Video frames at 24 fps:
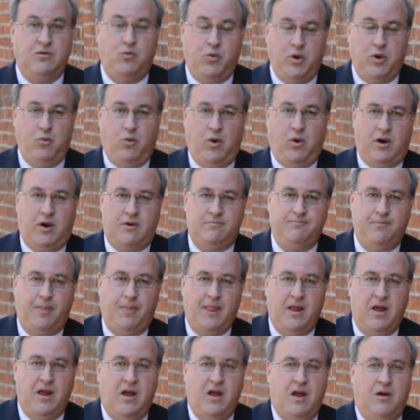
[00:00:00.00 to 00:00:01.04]
we were,
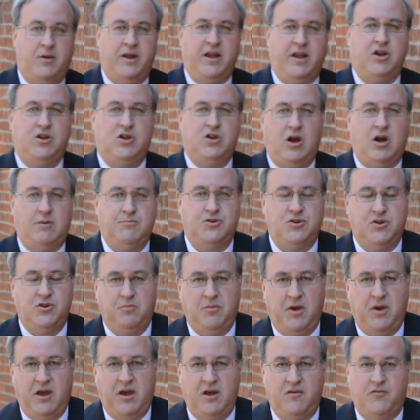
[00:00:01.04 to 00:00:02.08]
but he had come to the
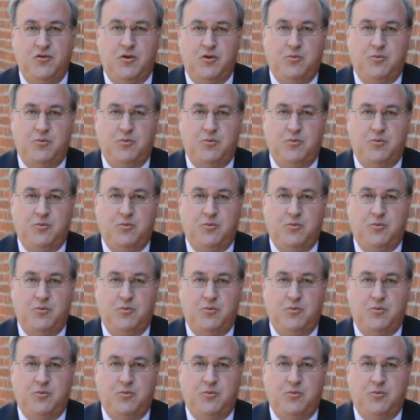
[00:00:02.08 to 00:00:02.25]
mayor for